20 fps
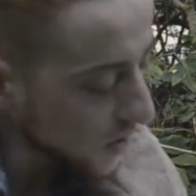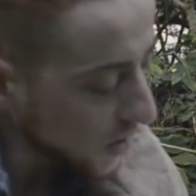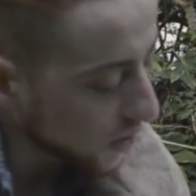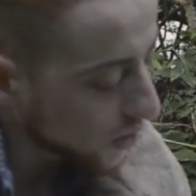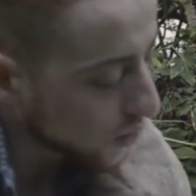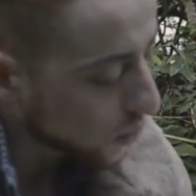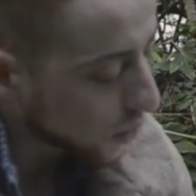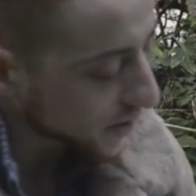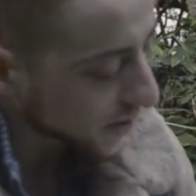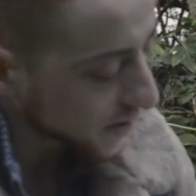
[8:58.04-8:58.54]

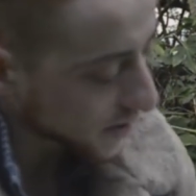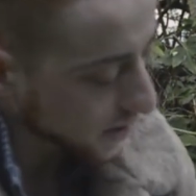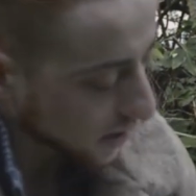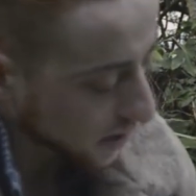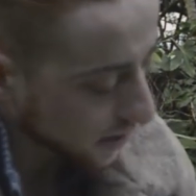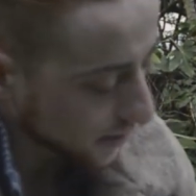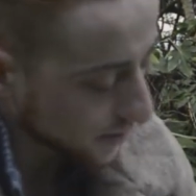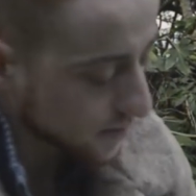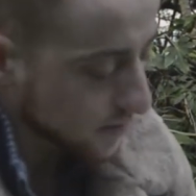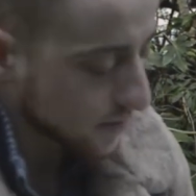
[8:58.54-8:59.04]
you want to
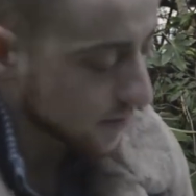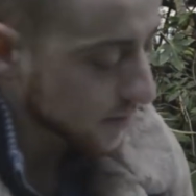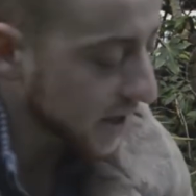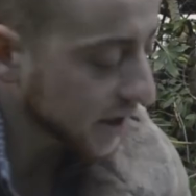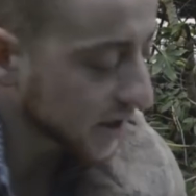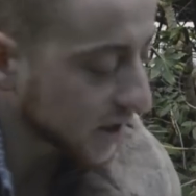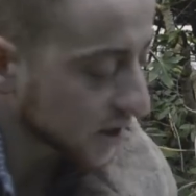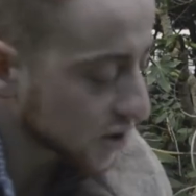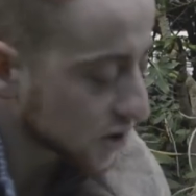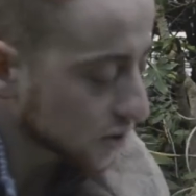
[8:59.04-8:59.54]
start
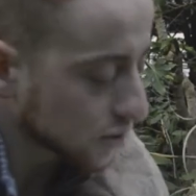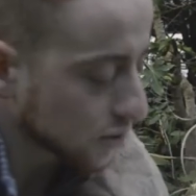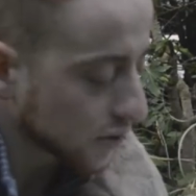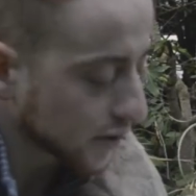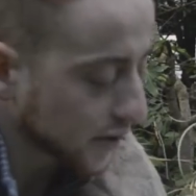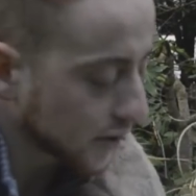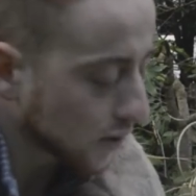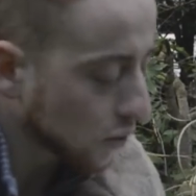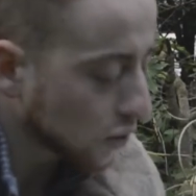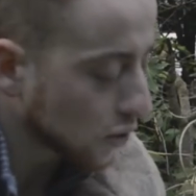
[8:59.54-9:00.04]
making sure
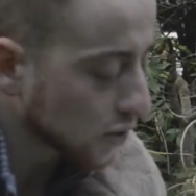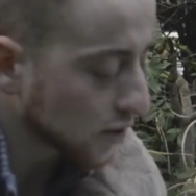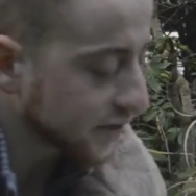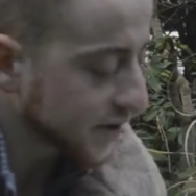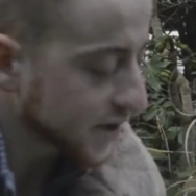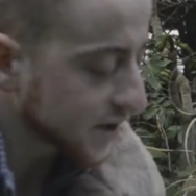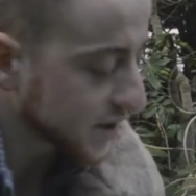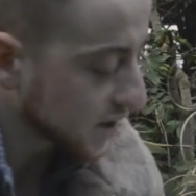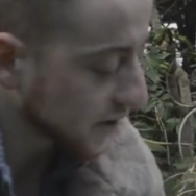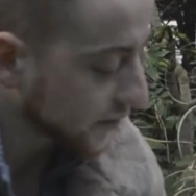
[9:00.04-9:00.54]
that all of
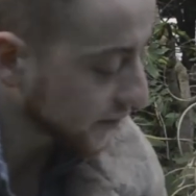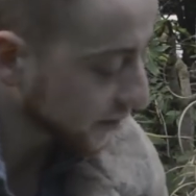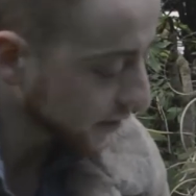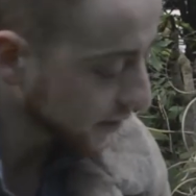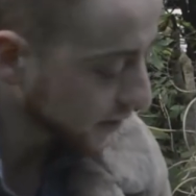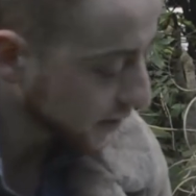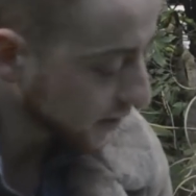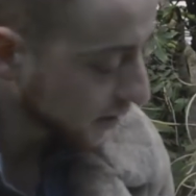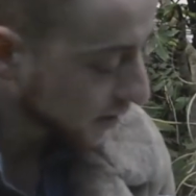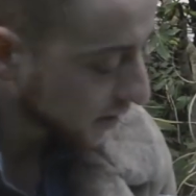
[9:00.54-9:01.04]
these
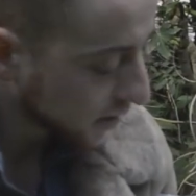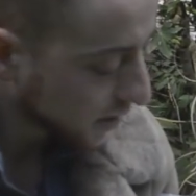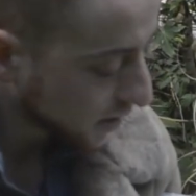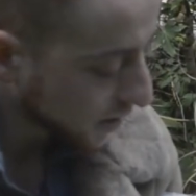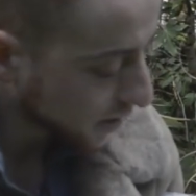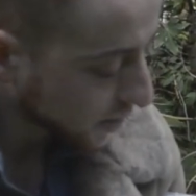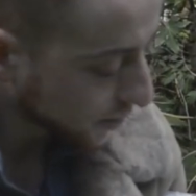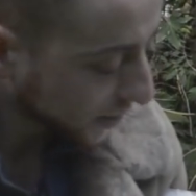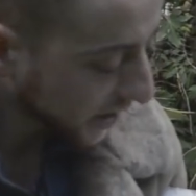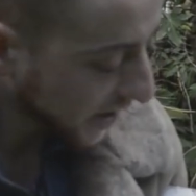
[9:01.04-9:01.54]
different
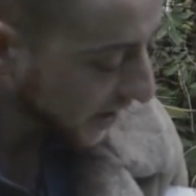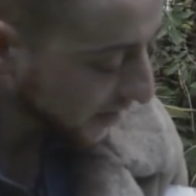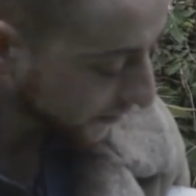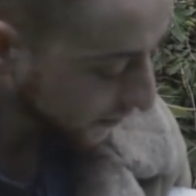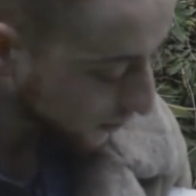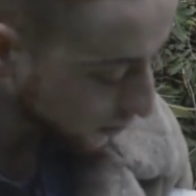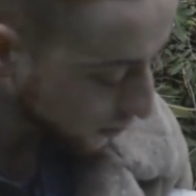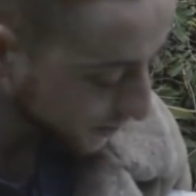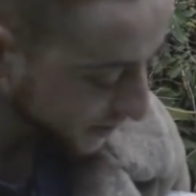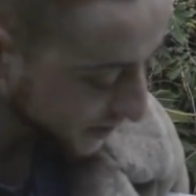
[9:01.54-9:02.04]

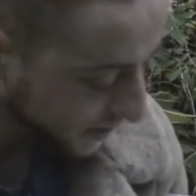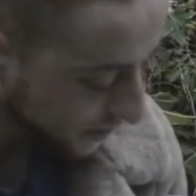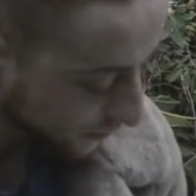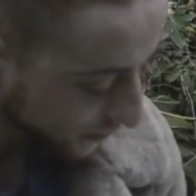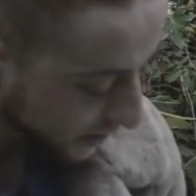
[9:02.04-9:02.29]
platforms are